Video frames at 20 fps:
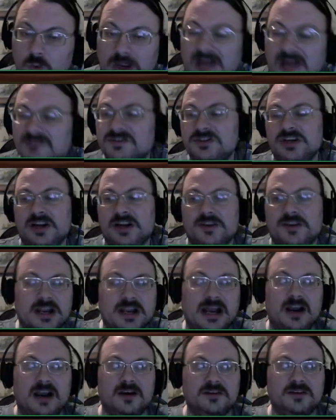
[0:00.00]
have to check their
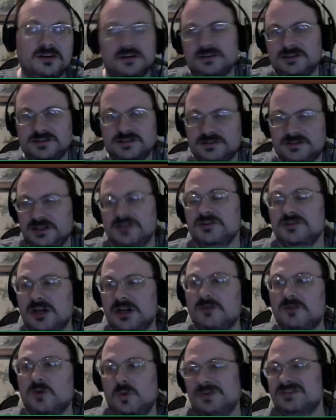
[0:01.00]
characters in
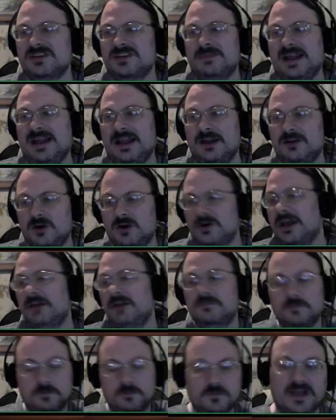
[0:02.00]
general as they make it. Okay,
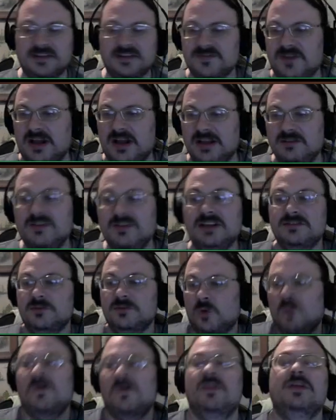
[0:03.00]
that's fine. That's a
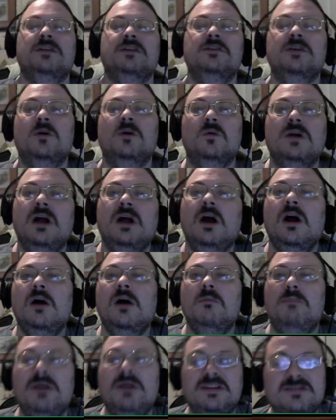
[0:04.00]
normal thing to do.
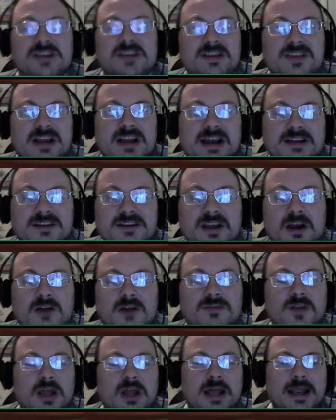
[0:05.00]
But it's, like, the idea
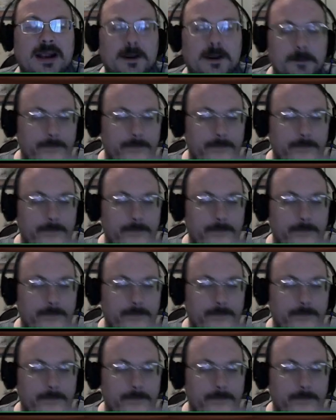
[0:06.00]
of, like,